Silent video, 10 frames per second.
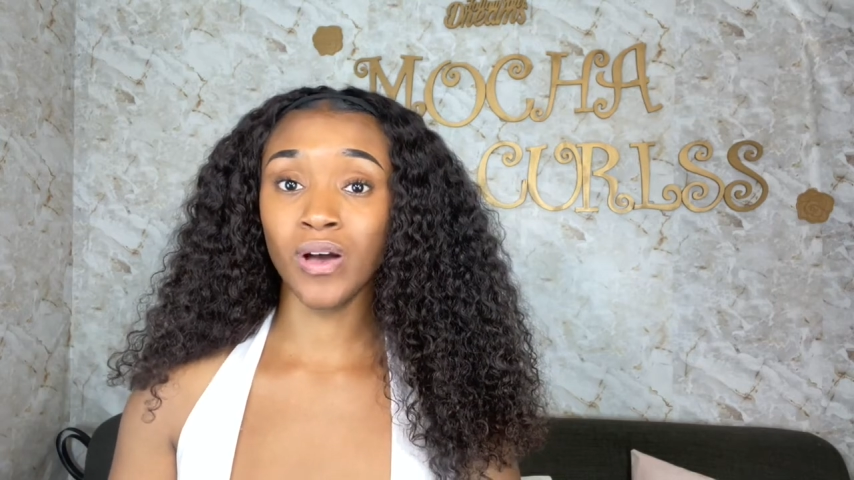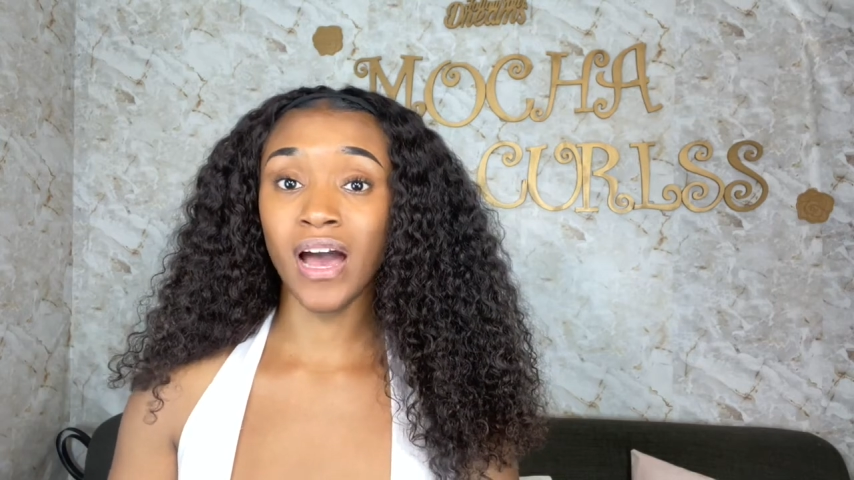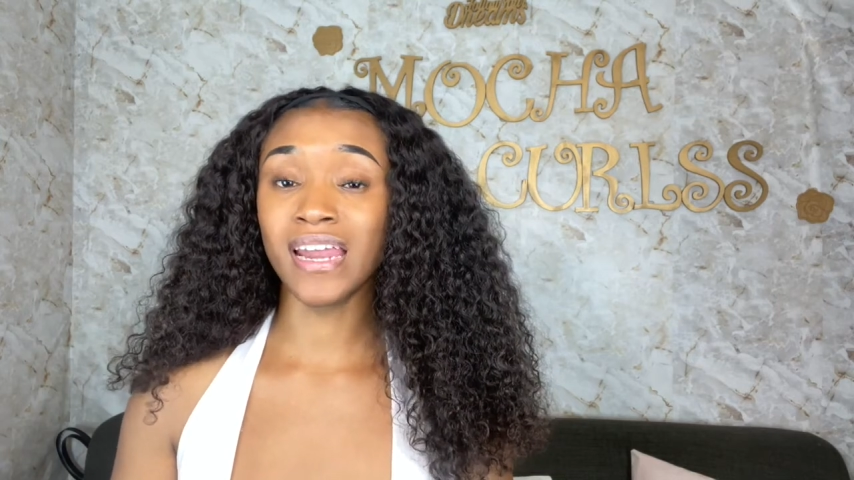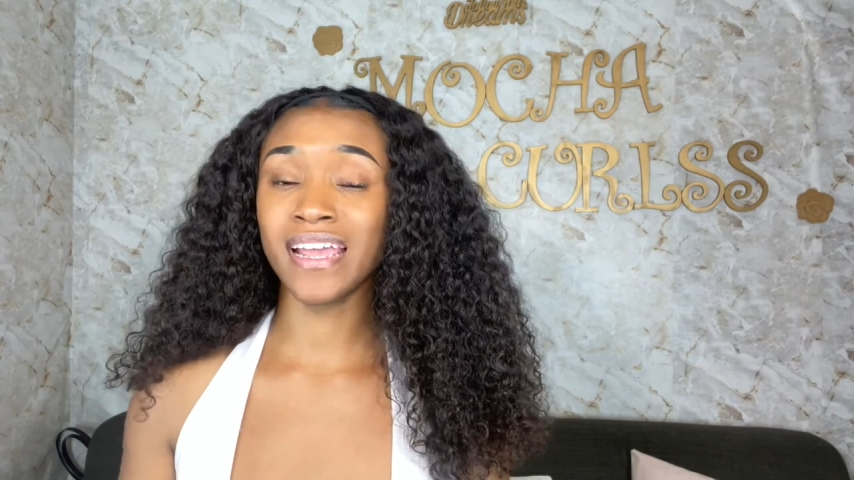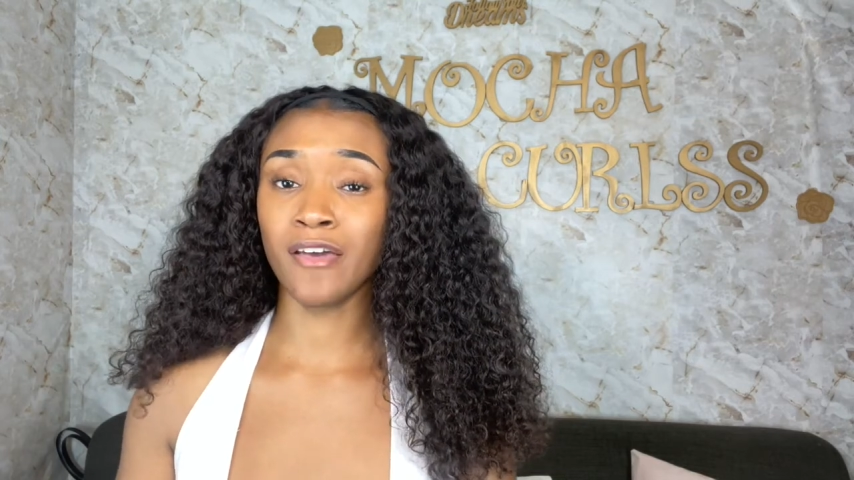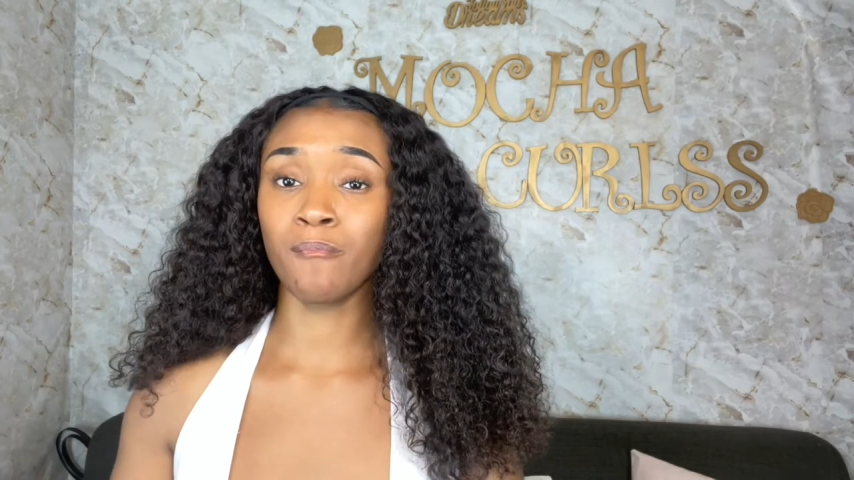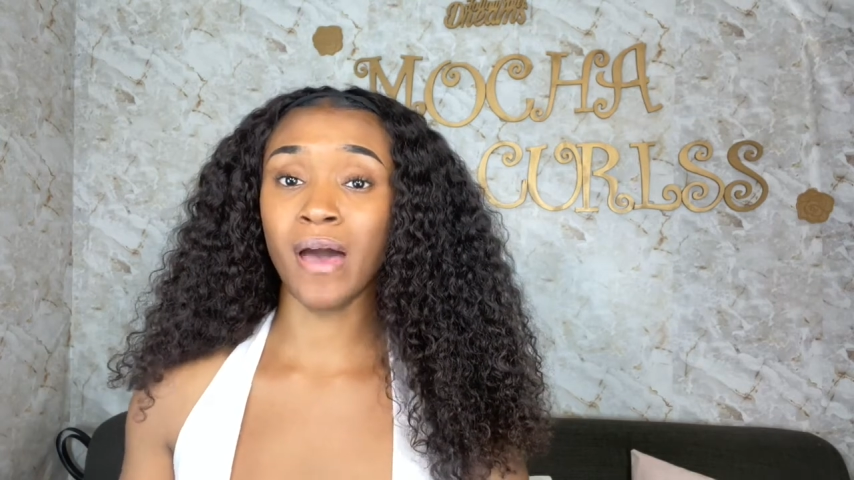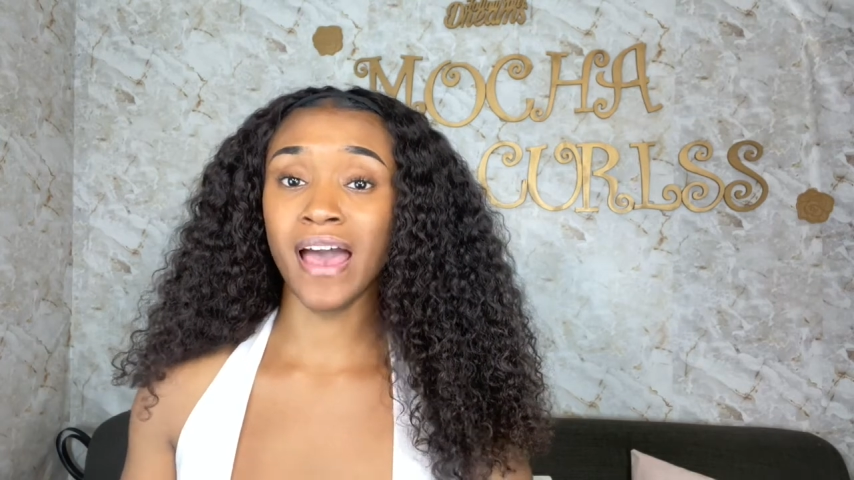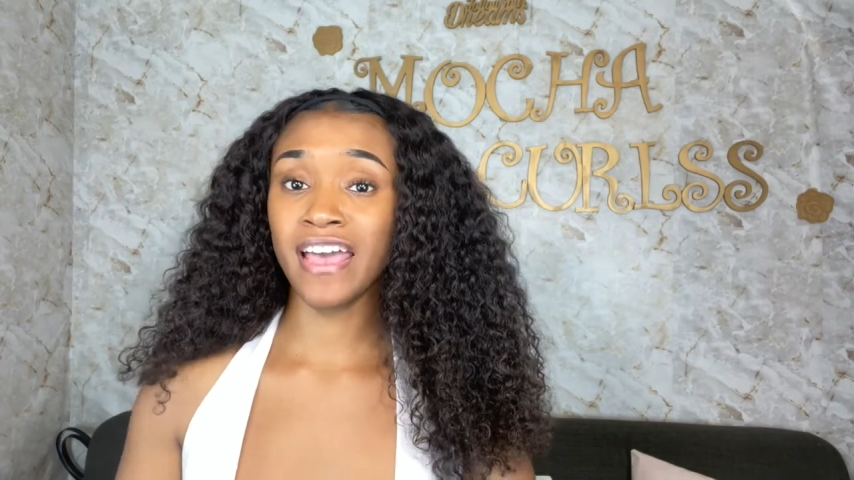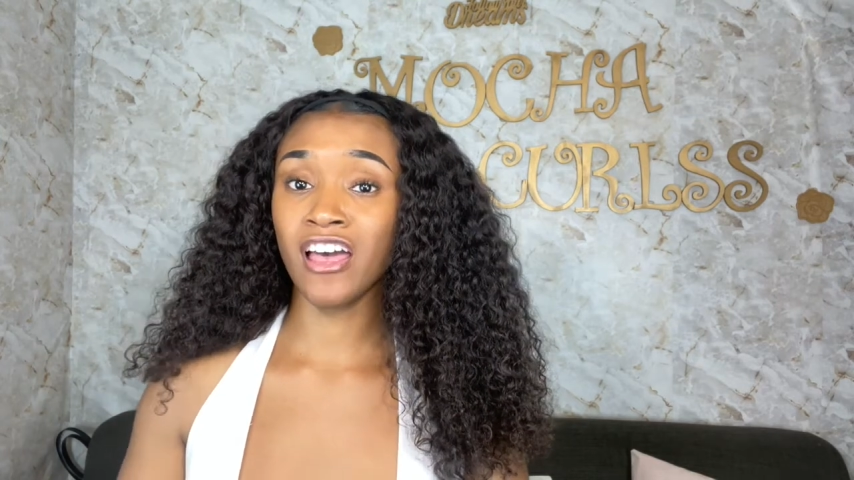kind of get
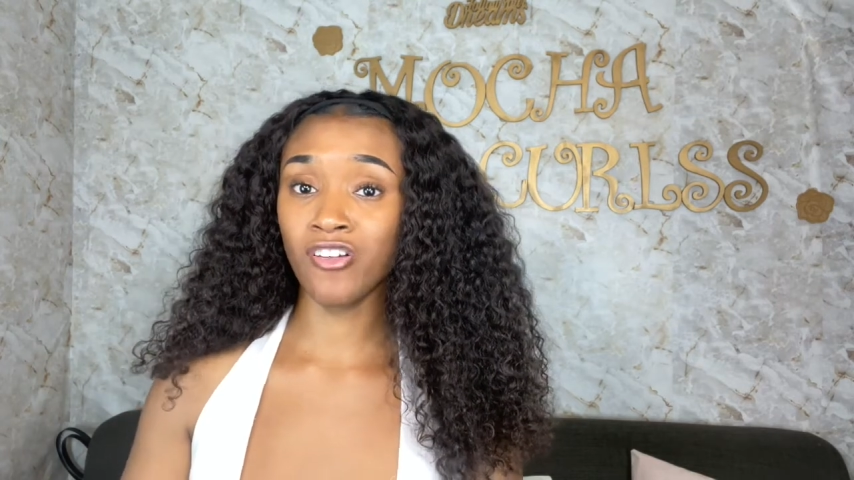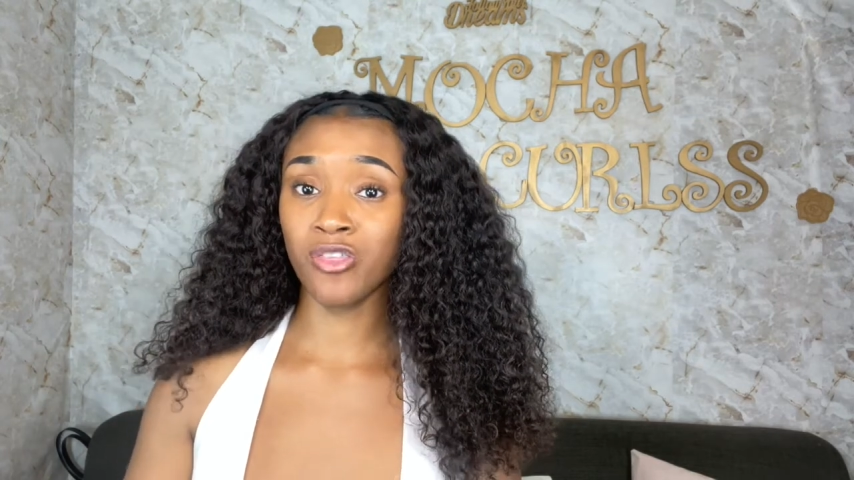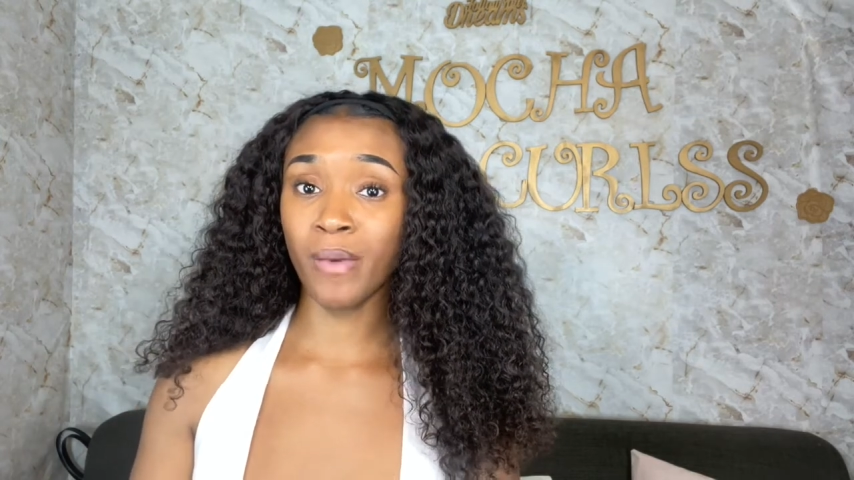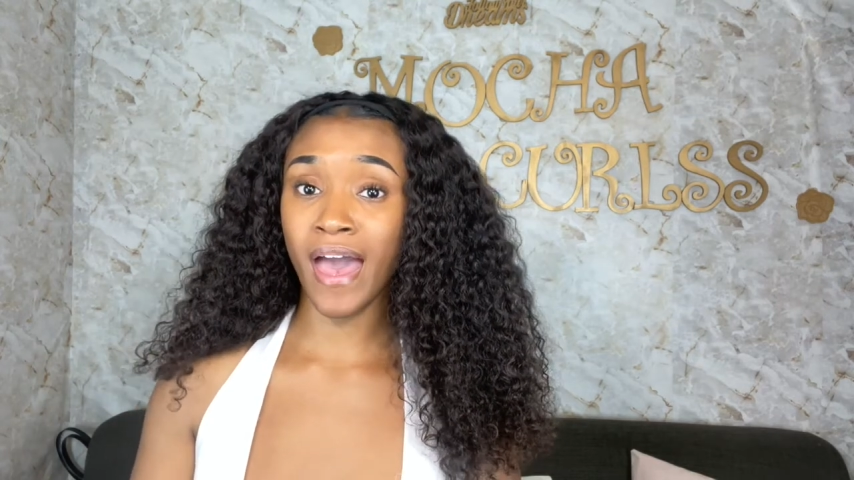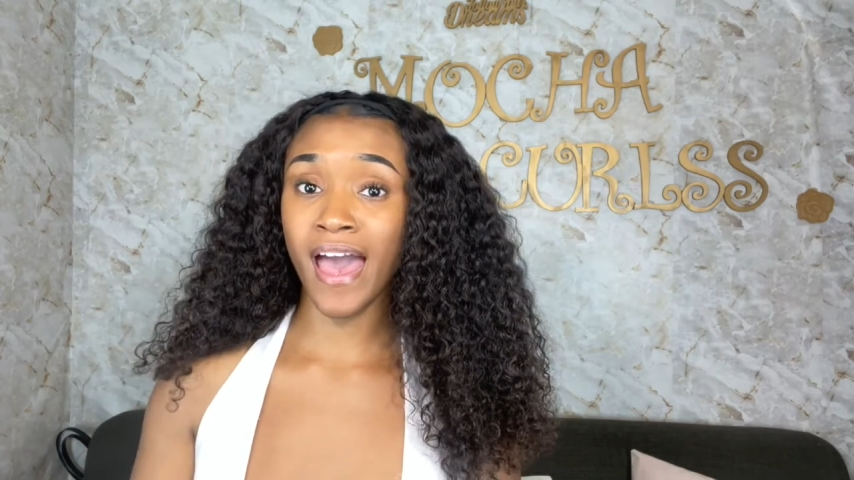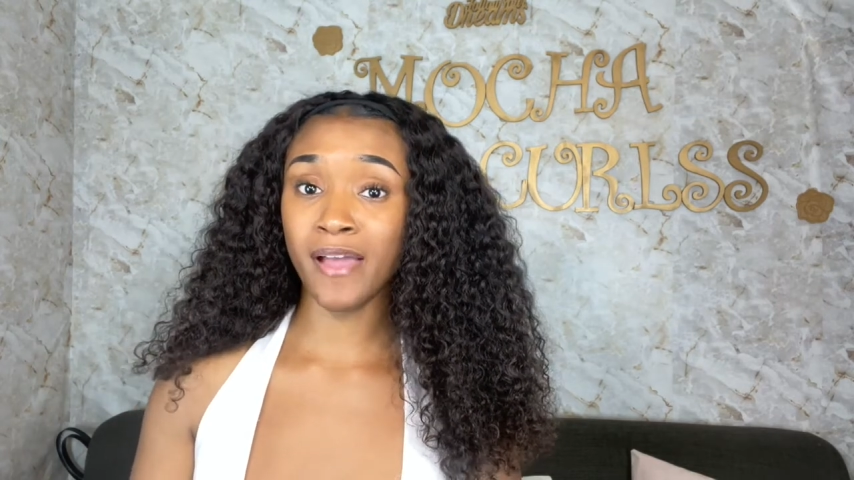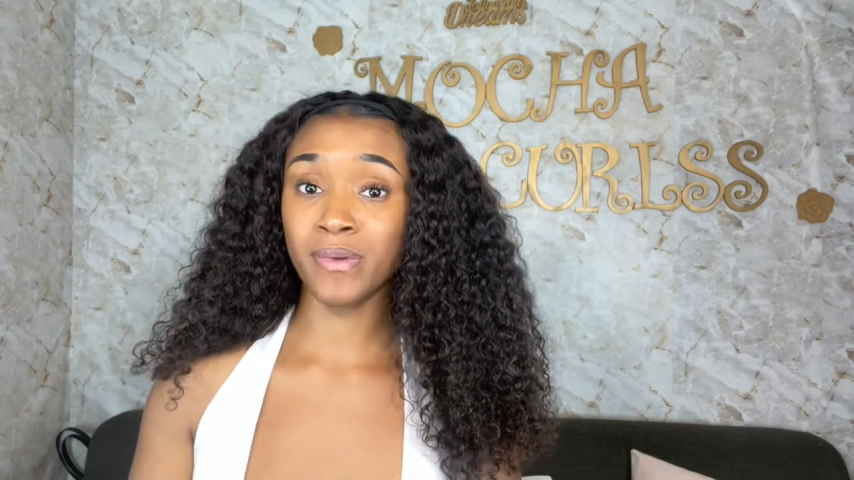my health back